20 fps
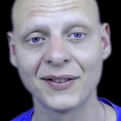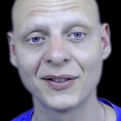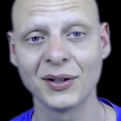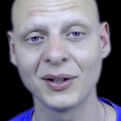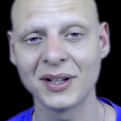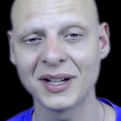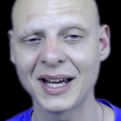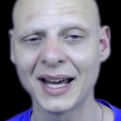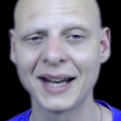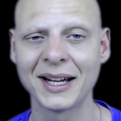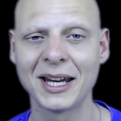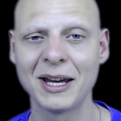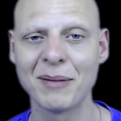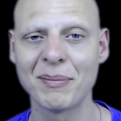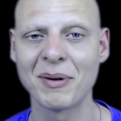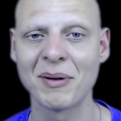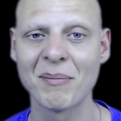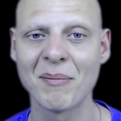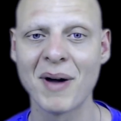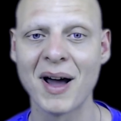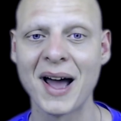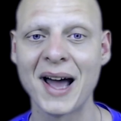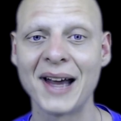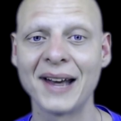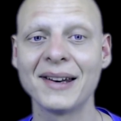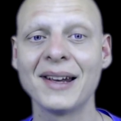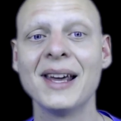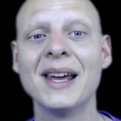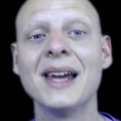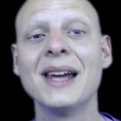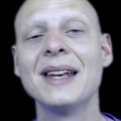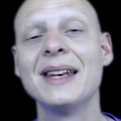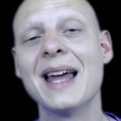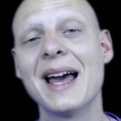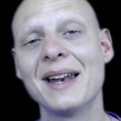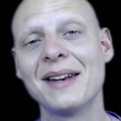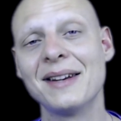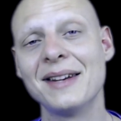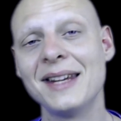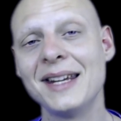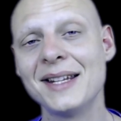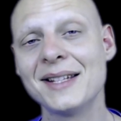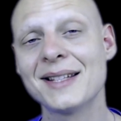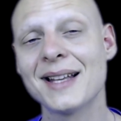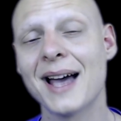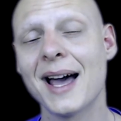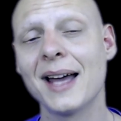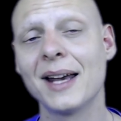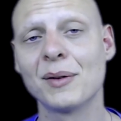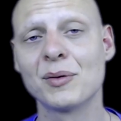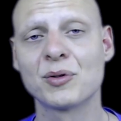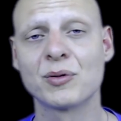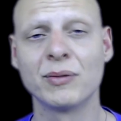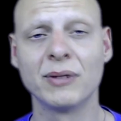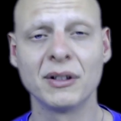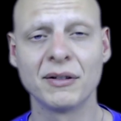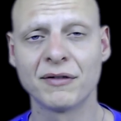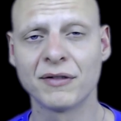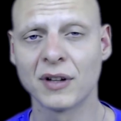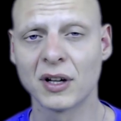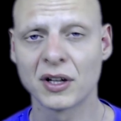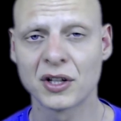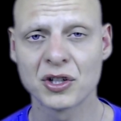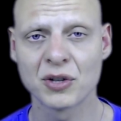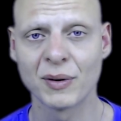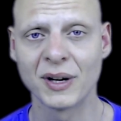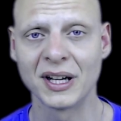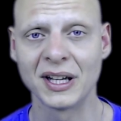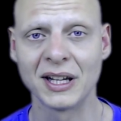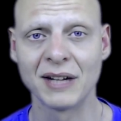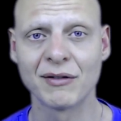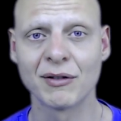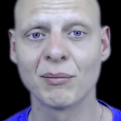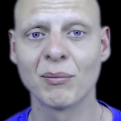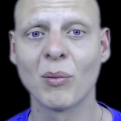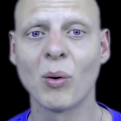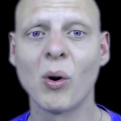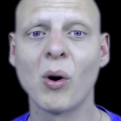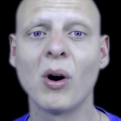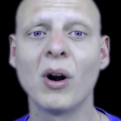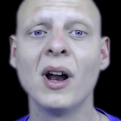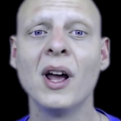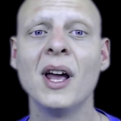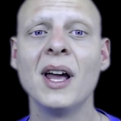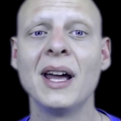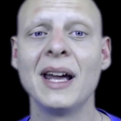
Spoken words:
So you got to keep in mind that these items will fluctuate even more.